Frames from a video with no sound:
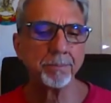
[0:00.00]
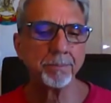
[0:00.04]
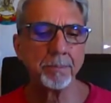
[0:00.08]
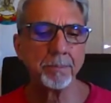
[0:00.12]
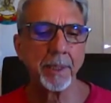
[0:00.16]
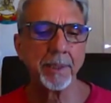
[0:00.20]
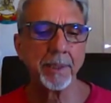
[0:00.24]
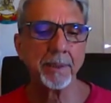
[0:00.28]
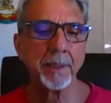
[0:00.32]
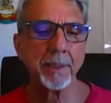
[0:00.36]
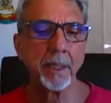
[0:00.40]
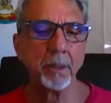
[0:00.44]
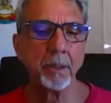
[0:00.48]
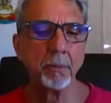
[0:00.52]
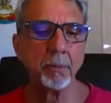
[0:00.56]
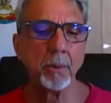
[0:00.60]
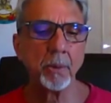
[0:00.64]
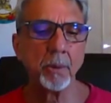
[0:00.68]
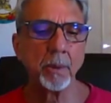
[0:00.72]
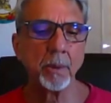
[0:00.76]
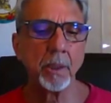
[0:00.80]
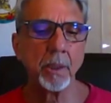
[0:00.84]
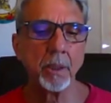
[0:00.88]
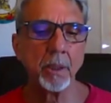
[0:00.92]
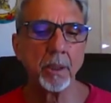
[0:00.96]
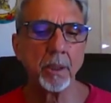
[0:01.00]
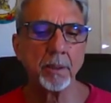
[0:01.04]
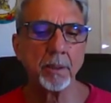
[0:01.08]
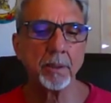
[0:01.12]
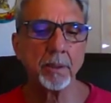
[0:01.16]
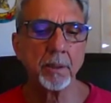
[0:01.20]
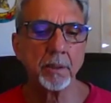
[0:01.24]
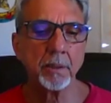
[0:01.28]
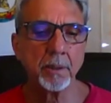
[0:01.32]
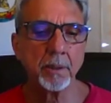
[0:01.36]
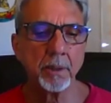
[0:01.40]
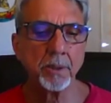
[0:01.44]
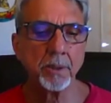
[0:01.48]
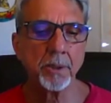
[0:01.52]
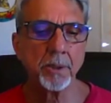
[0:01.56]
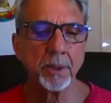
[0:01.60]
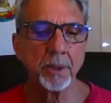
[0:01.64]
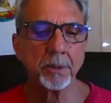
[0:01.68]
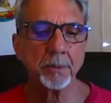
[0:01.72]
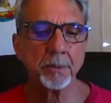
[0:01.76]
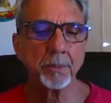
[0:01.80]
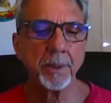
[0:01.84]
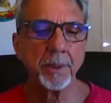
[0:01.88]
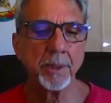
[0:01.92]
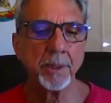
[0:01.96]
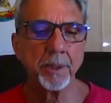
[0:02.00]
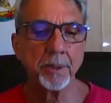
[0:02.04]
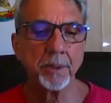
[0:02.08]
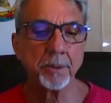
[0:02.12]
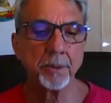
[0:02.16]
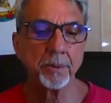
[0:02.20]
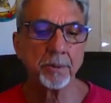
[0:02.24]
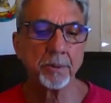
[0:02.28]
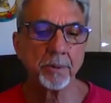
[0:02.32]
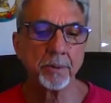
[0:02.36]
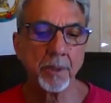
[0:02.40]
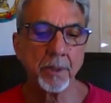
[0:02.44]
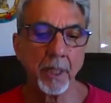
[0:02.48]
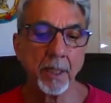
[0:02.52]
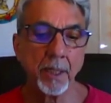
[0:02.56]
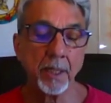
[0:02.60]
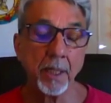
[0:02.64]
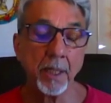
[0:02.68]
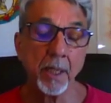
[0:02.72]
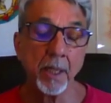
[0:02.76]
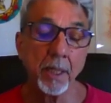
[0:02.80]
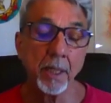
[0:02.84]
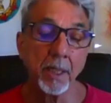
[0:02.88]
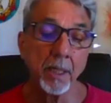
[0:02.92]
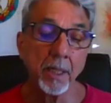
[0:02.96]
but they will hurt the teachings, meaning to say